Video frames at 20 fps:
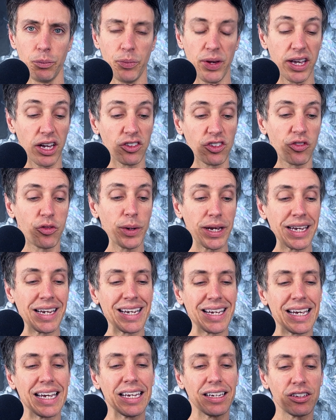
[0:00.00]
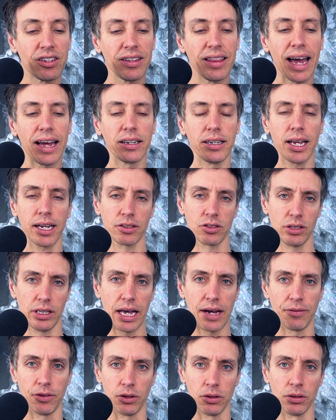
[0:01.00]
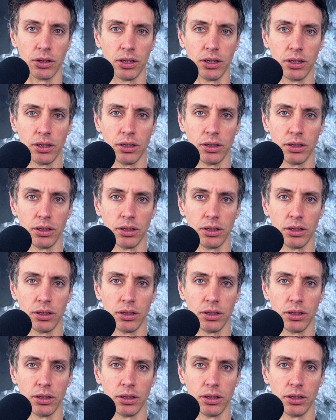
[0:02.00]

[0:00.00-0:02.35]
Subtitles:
Because if we can get to that next level,